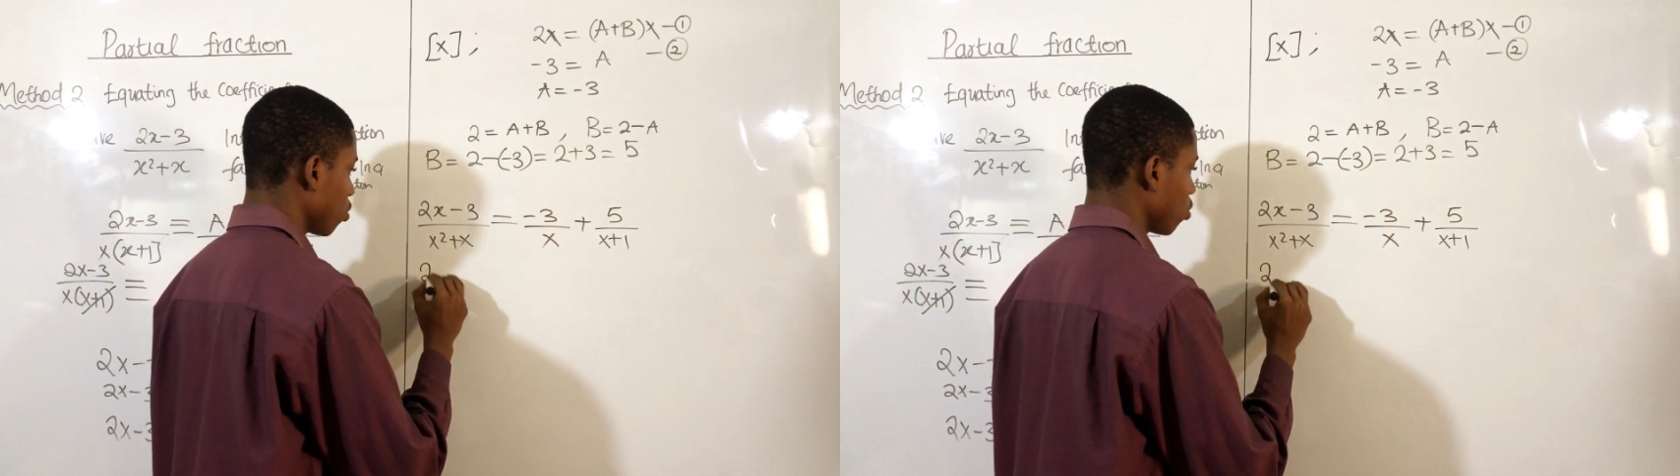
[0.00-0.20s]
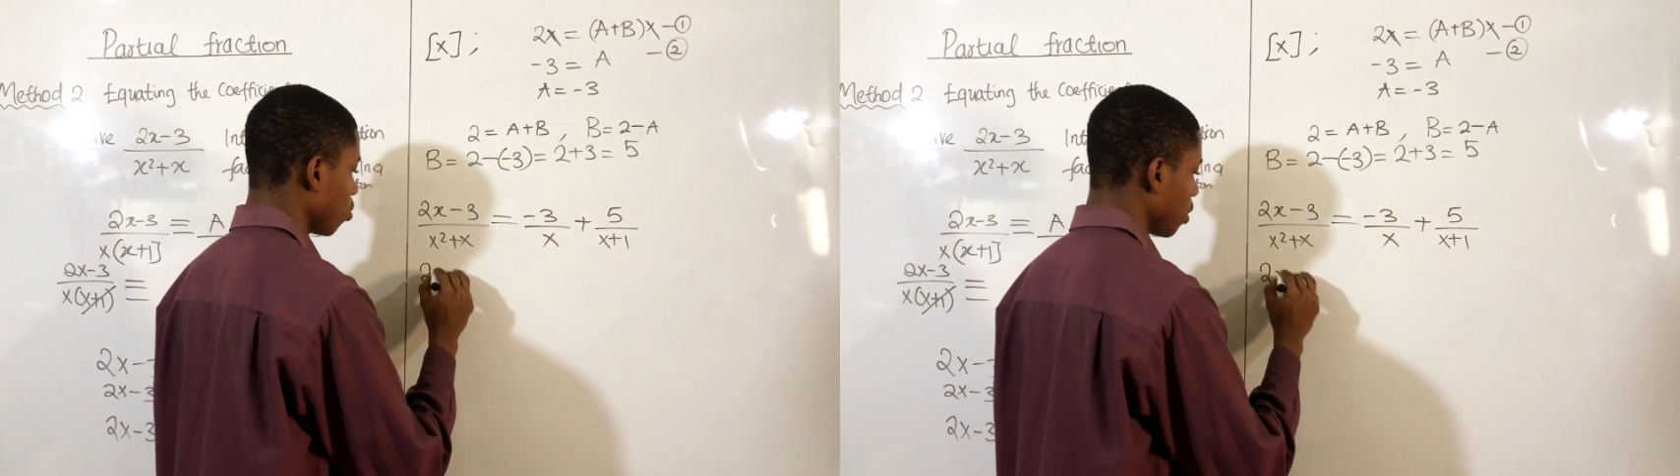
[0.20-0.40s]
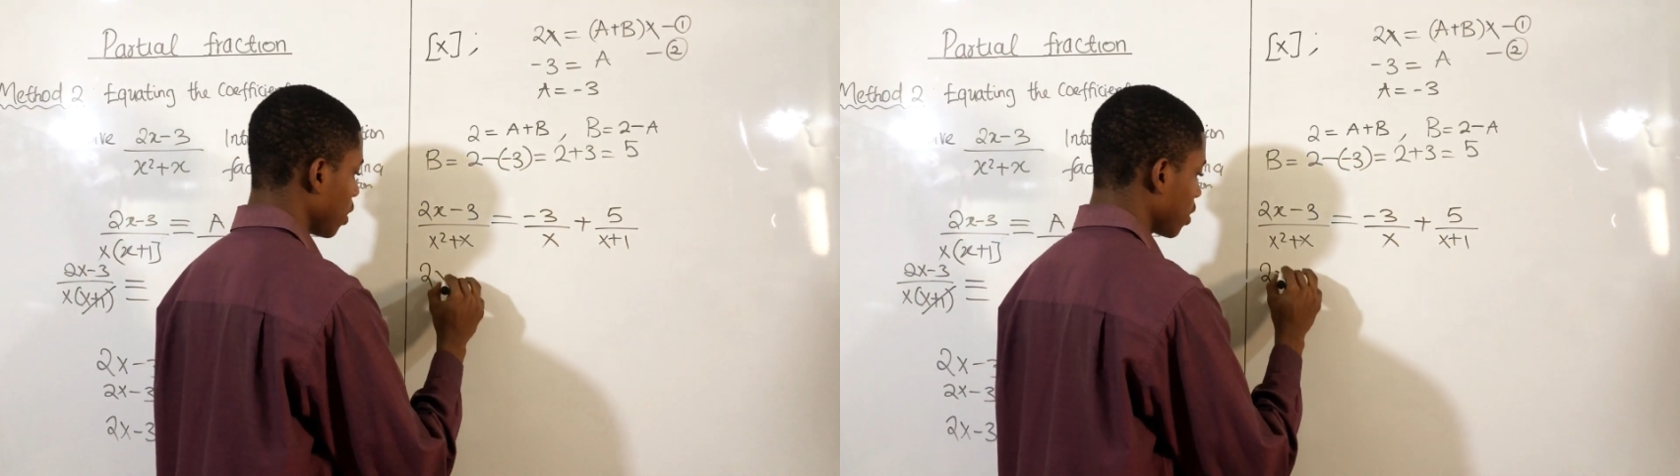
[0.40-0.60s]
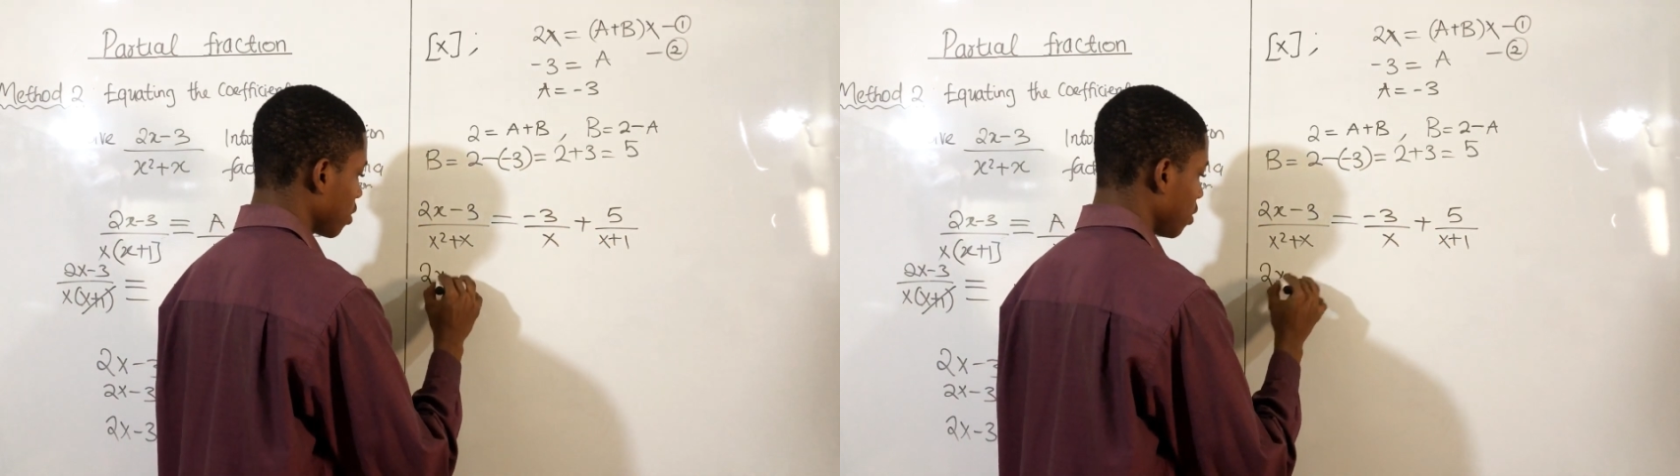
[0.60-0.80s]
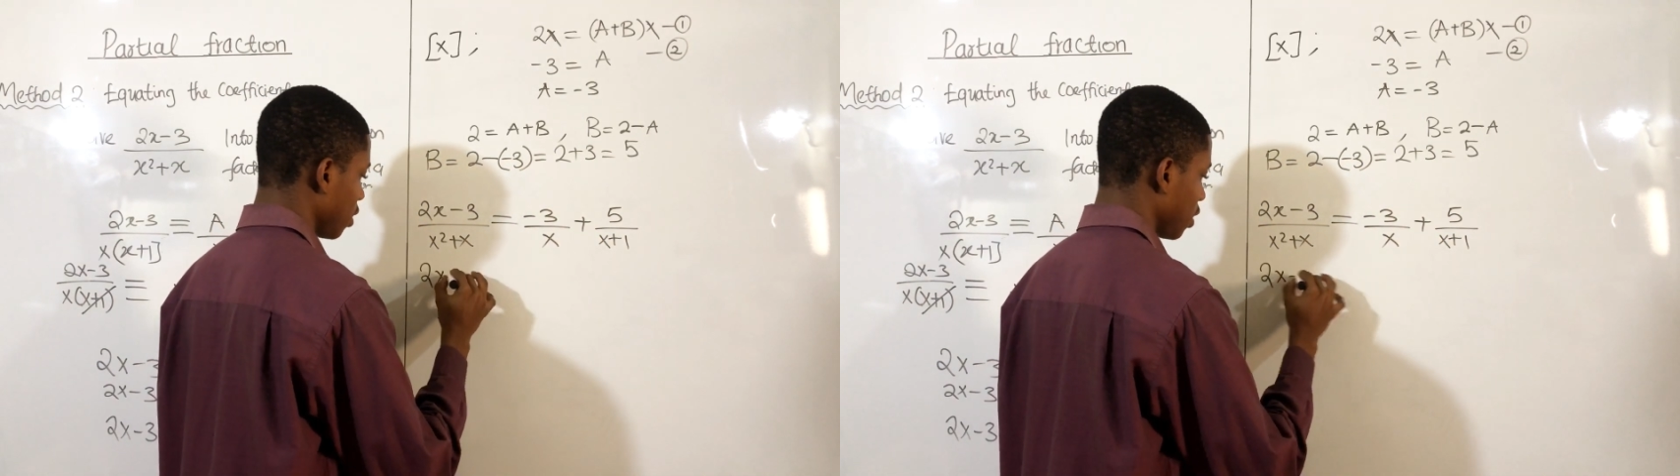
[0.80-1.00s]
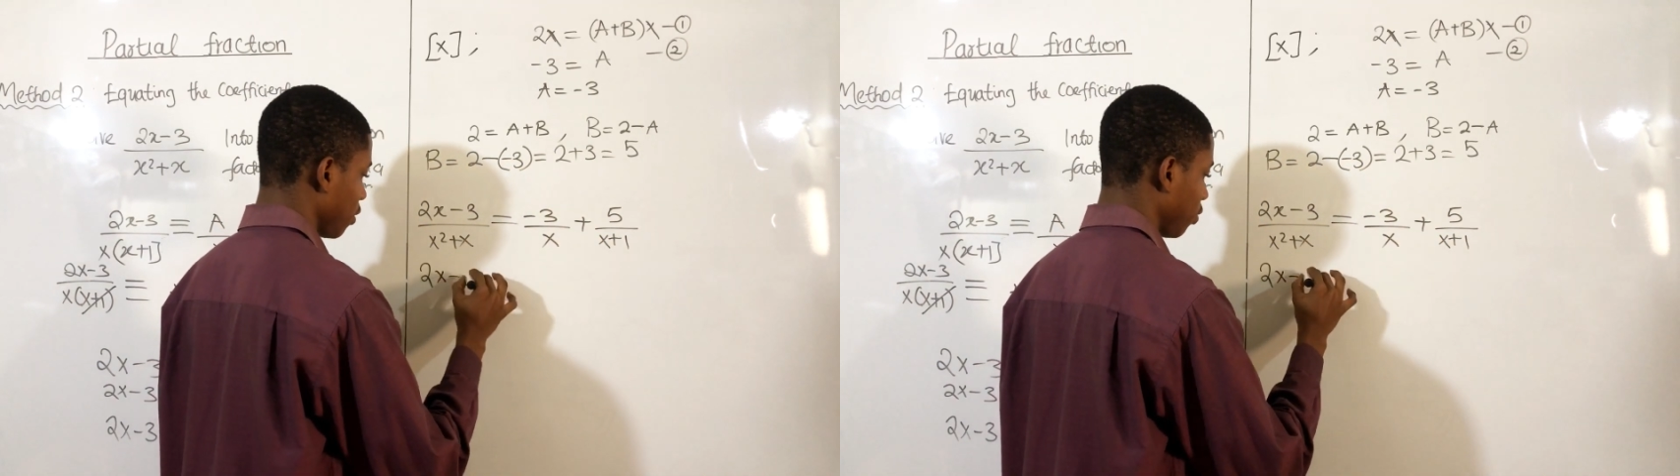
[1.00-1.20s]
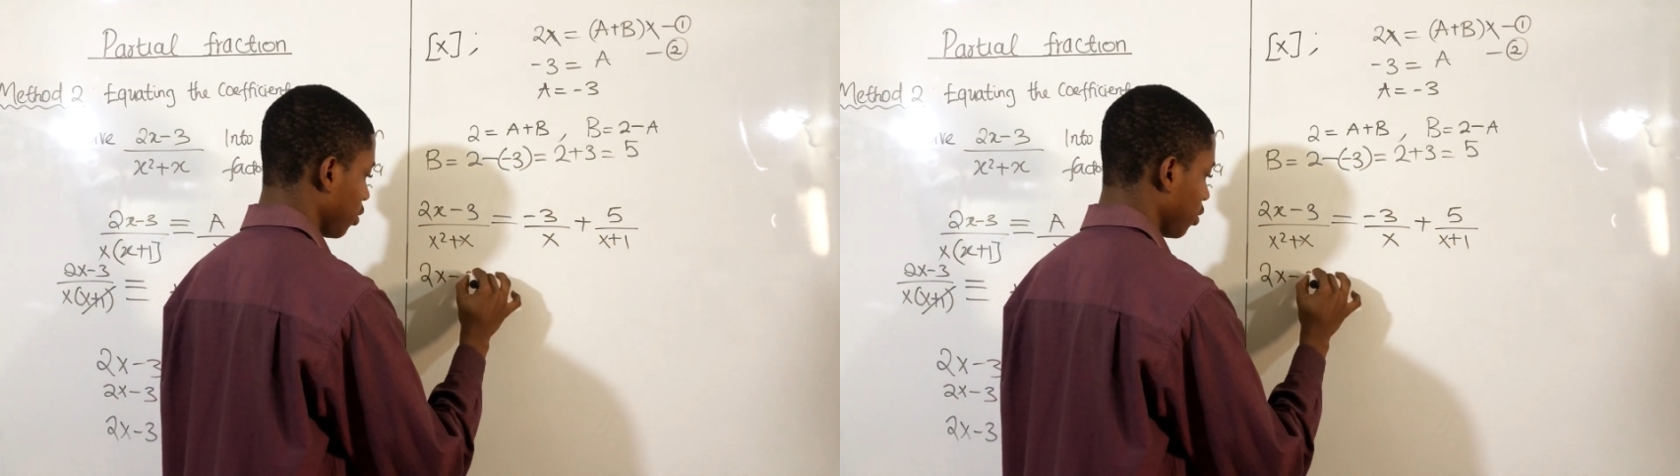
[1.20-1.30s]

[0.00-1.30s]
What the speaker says: 2x negative